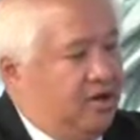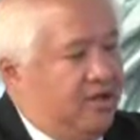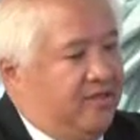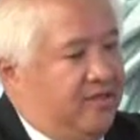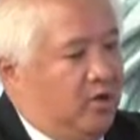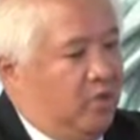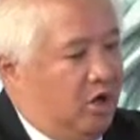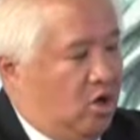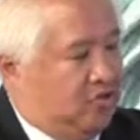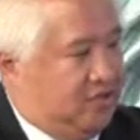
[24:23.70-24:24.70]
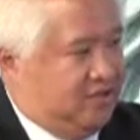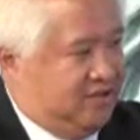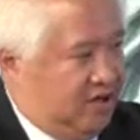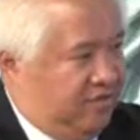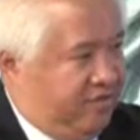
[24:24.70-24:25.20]
and then it would go to the
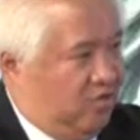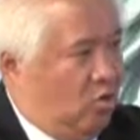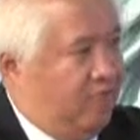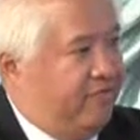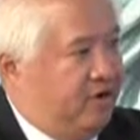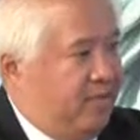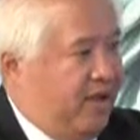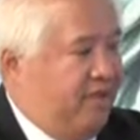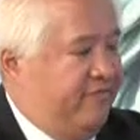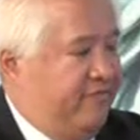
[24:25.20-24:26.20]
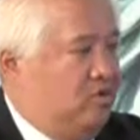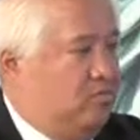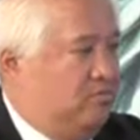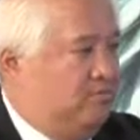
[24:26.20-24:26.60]
Senate floor for debate and vote.